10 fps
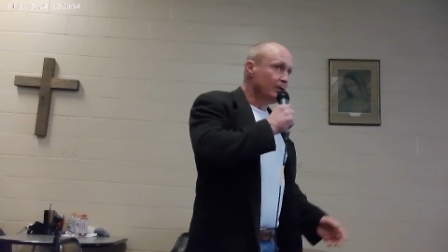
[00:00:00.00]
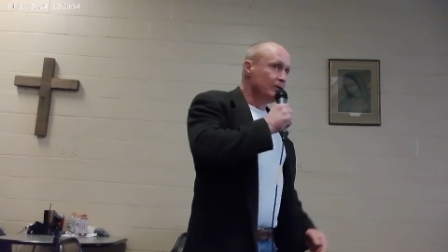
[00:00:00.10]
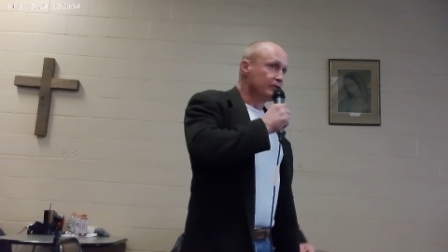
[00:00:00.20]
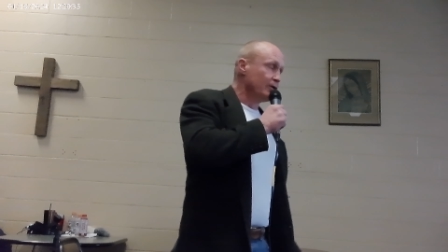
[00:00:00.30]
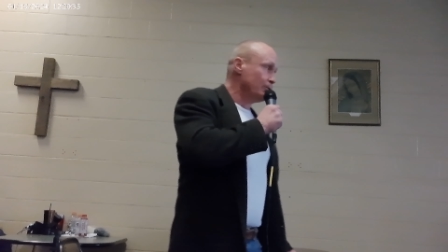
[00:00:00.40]

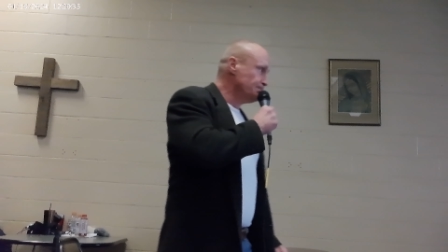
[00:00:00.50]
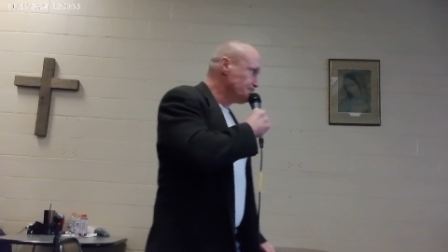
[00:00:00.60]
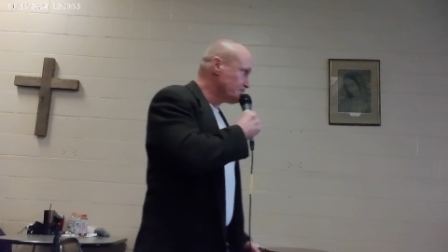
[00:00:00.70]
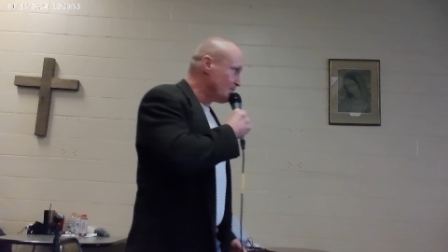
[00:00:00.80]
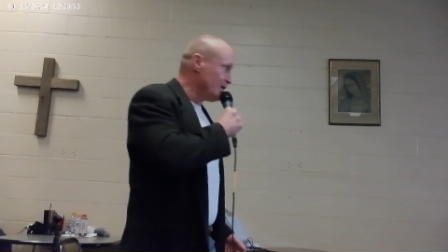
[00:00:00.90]
So
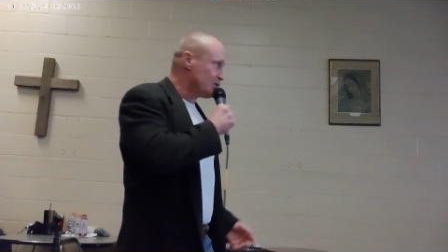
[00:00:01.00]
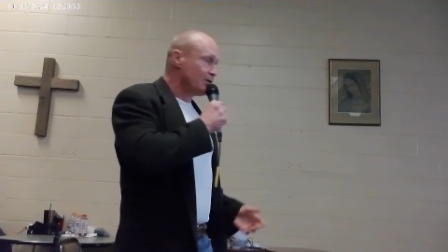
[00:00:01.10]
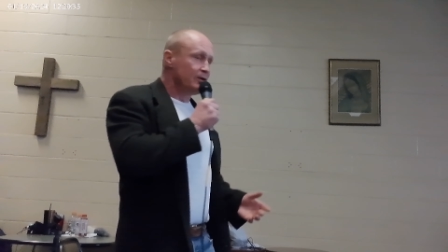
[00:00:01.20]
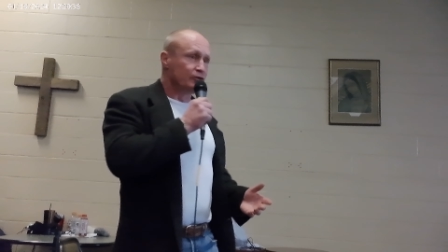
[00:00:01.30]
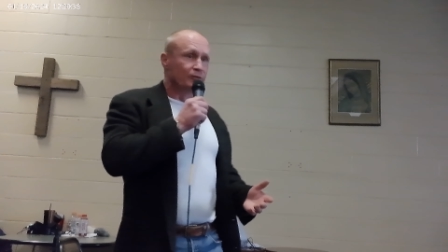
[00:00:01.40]
these are
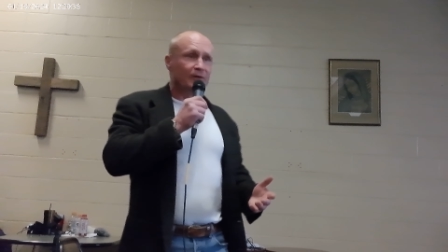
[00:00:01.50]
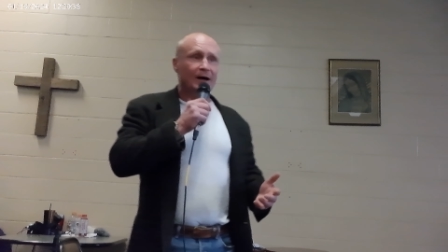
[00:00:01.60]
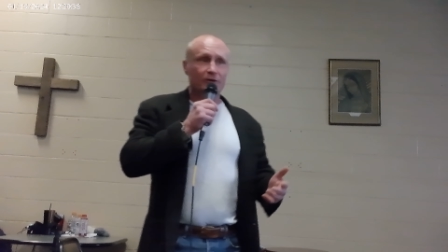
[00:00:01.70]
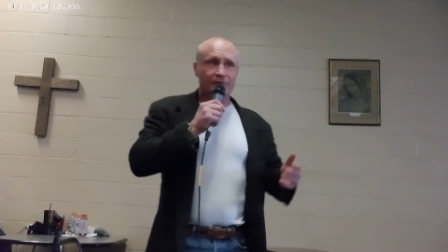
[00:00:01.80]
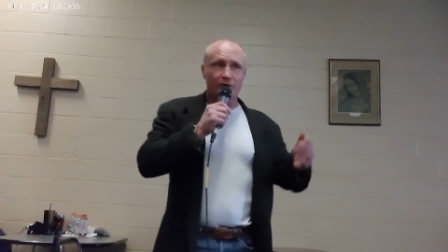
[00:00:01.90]
these are
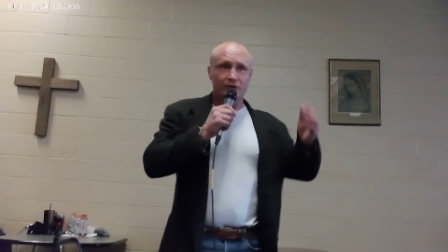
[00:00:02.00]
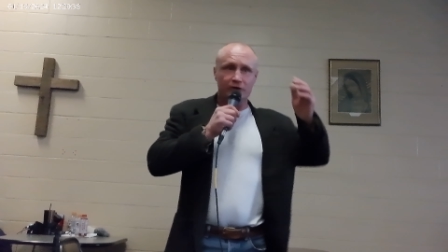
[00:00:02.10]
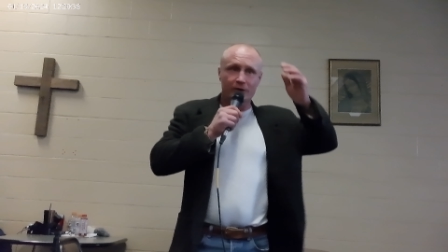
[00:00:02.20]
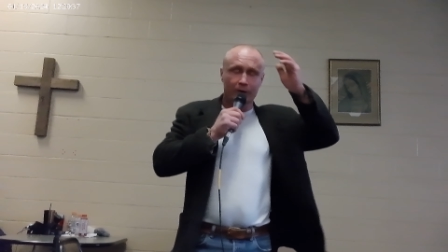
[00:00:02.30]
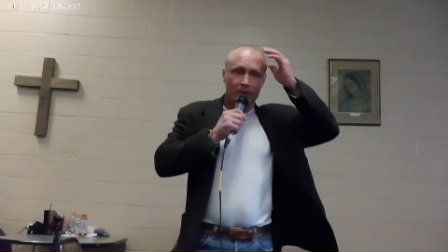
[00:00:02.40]
vital for us
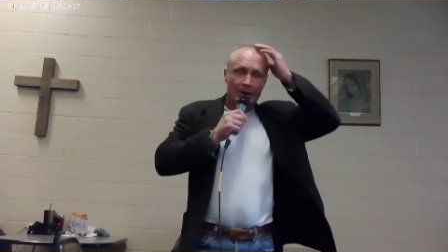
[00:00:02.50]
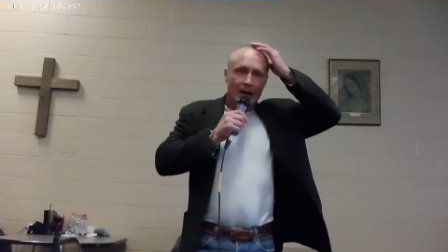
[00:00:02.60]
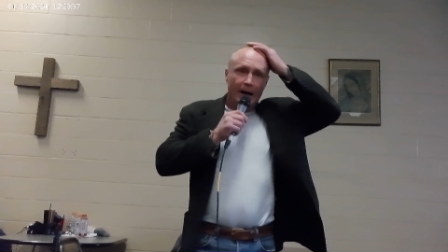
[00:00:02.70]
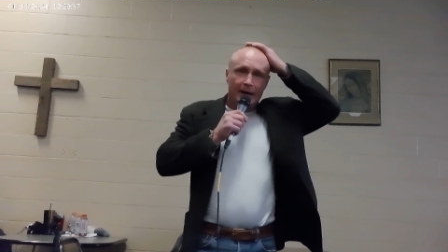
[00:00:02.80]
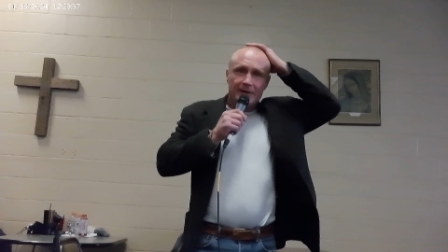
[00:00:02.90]
to know.
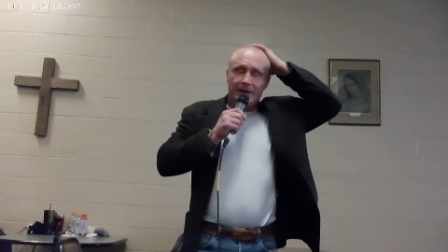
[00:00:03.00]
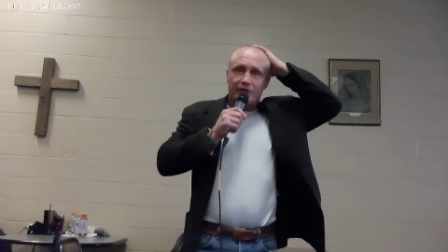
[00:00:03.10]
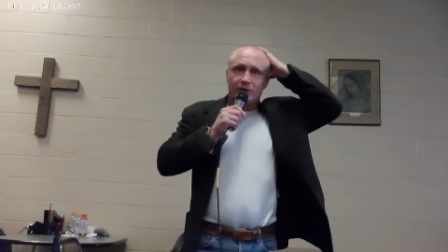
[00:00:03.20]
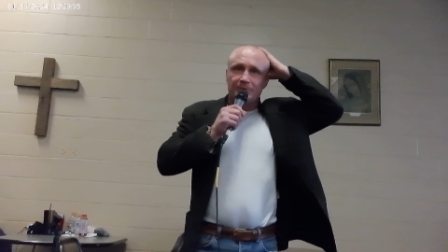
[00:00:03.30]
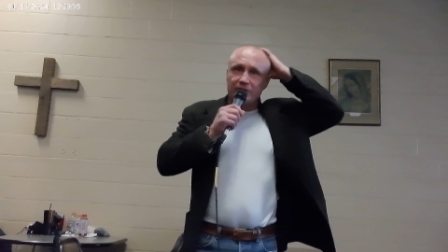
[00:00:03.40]
Uh, the
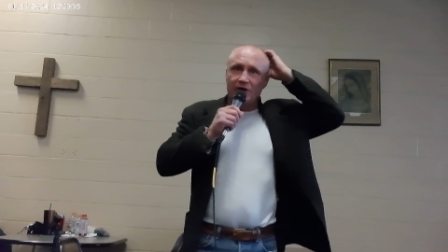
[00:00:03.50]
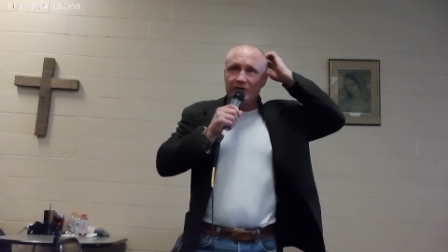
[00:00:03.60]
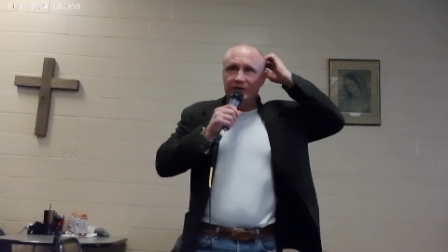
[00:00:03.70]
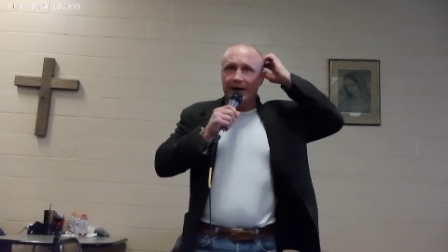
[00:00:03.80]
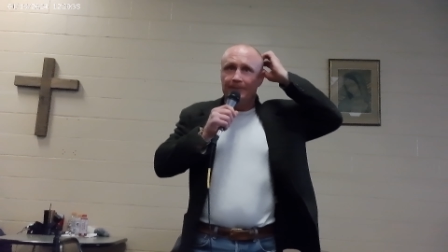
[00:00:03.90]
scripture
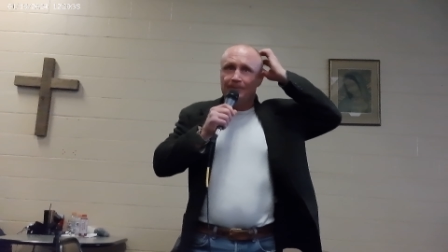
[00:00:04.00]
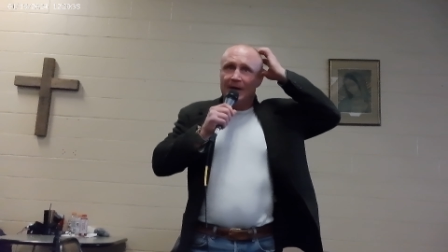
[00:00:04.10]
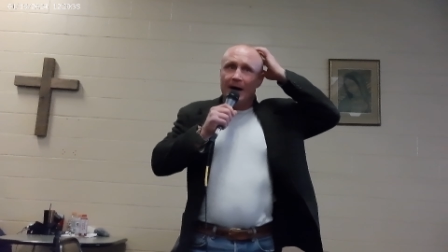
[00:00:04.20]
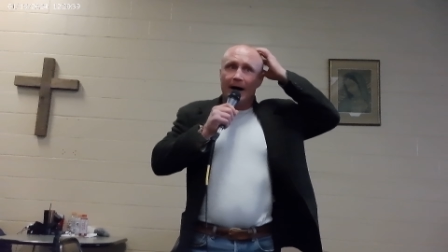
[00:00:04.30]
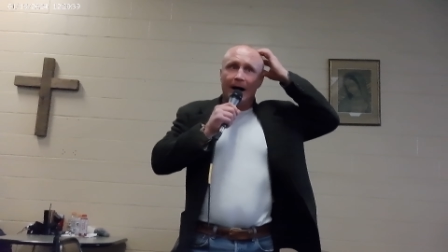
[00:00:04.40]
says that
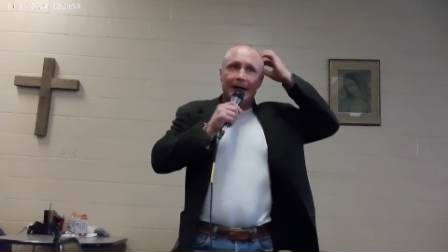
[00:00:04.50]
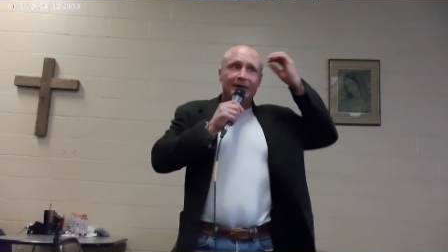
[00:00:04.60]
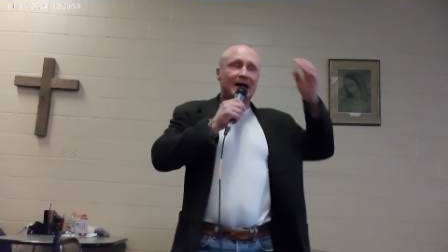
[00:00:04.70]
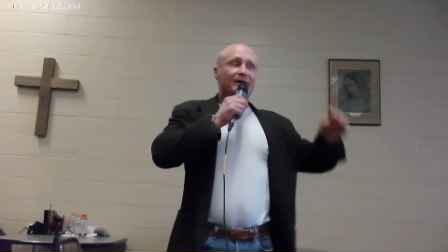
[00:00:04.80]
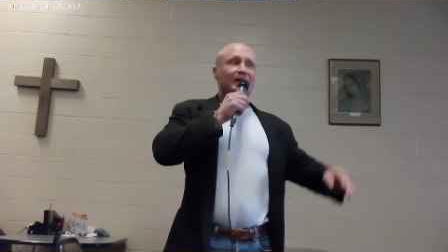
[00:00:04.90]
uh,
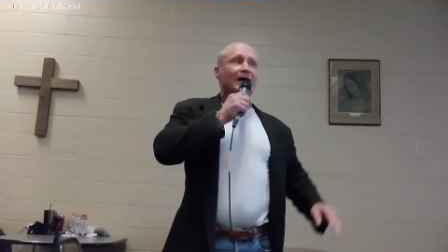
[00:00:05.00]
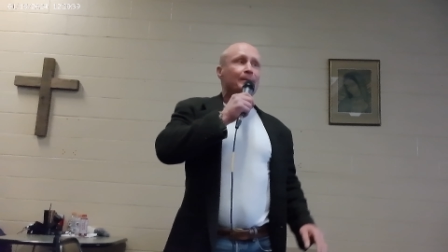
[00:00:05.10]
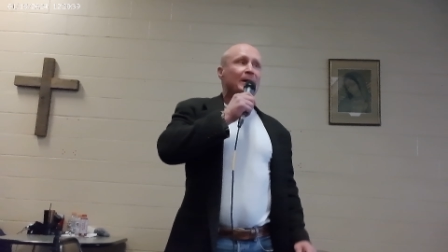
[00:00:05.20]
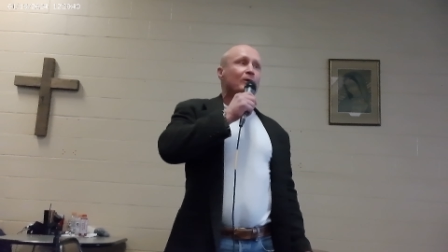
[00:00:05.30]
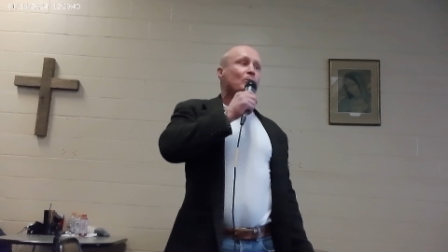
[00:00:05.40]
in that day
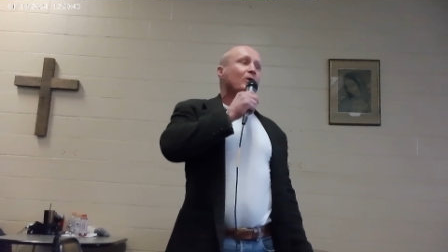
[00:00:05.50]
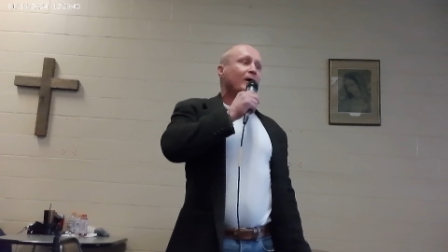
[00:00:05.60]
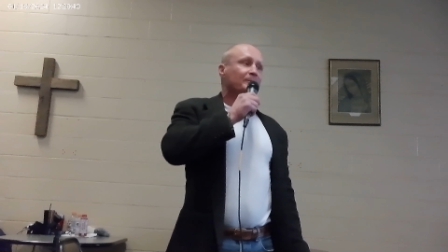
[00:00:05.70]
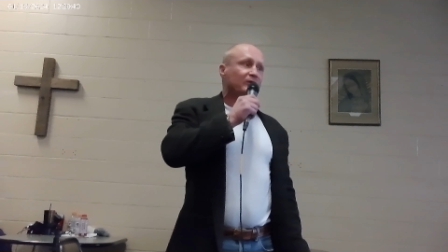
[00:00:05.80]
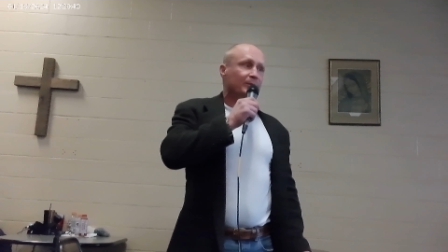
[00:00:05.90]
many will
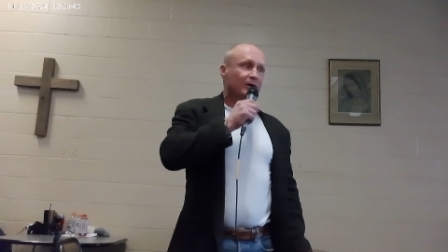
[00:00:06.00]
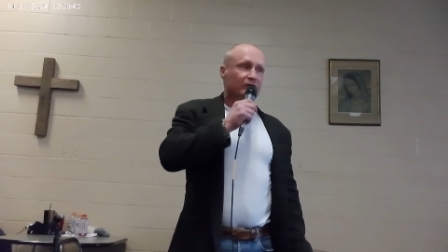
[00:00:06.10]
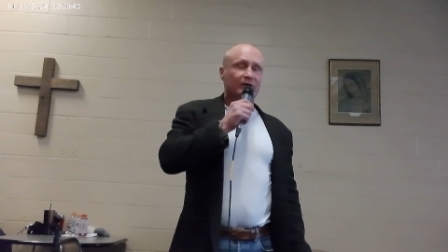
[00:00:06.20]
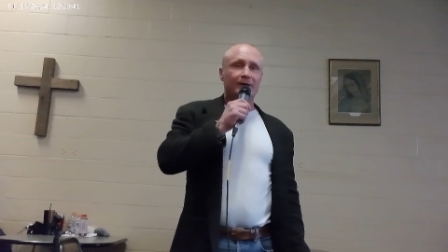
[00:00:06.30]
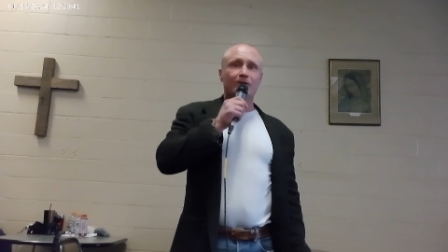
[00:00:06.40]
come to me and
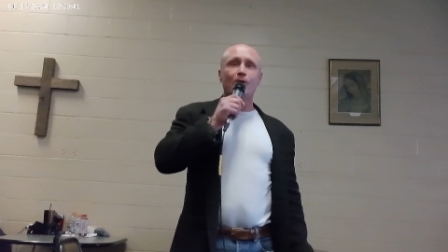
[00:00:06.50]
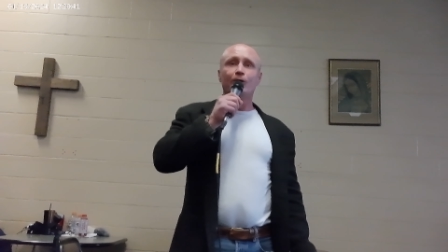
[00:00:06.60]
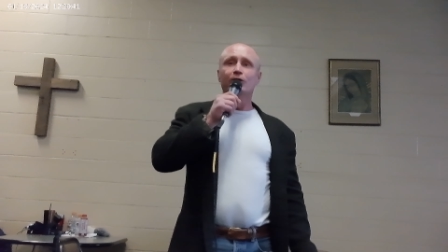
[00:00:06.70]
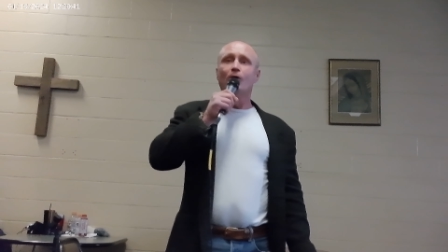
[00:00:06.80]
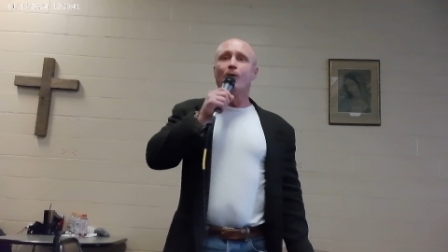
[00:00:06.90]
say,
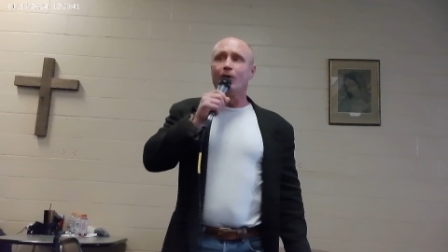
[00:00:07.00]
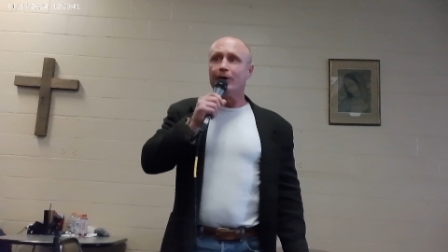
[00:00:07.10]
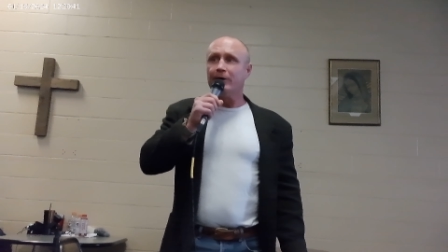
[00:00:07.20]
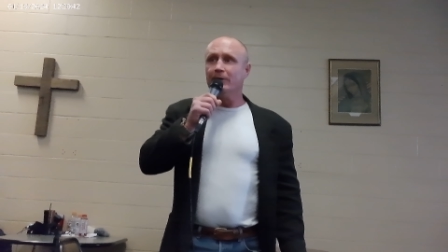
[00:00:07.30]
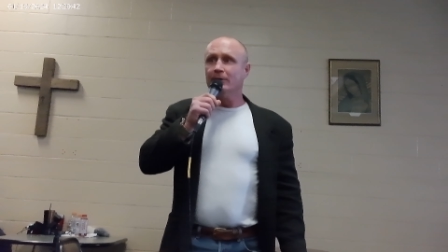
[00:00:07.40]
"Lord, Lord,